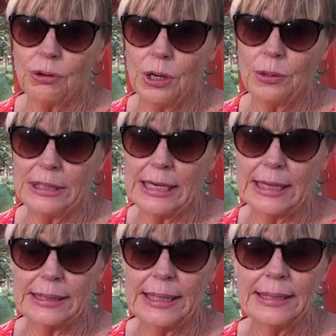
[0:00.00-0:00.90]
grow in
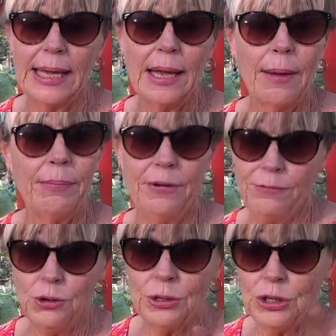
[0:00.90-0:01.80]
Texas, but
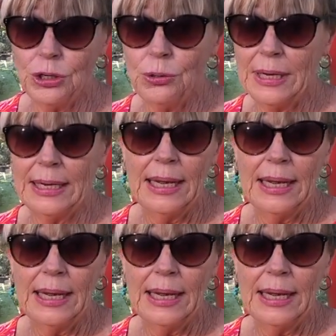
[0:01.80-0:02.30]
if you can do it,